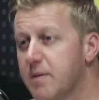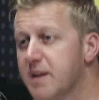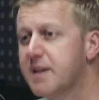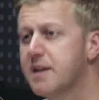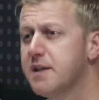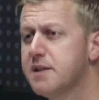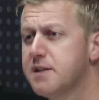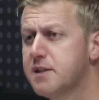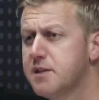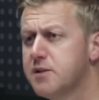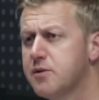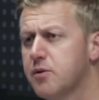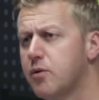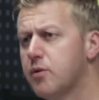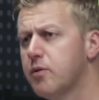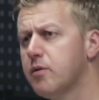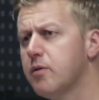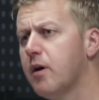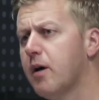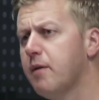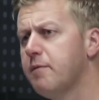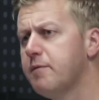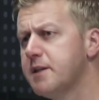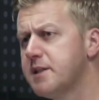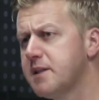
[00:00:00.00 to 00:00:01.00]
But this is
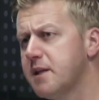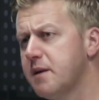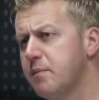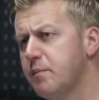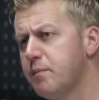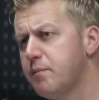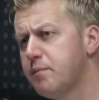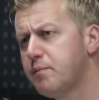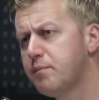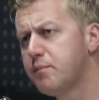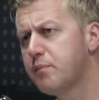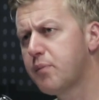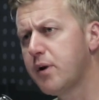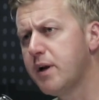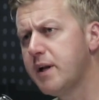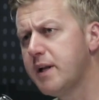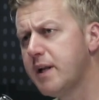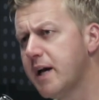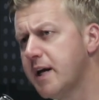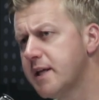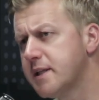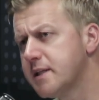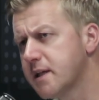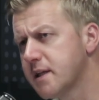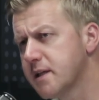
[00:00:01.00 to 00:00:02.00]
all obviously
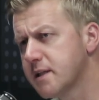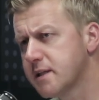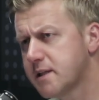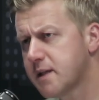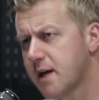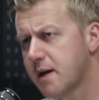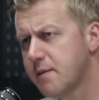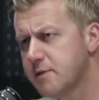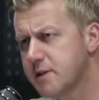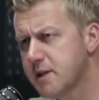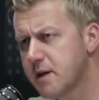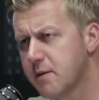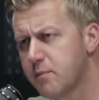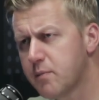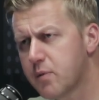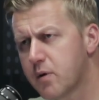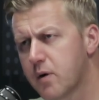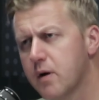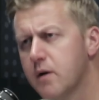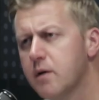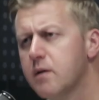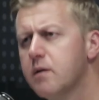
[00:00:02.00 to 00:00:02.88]
predating his time as this emperor.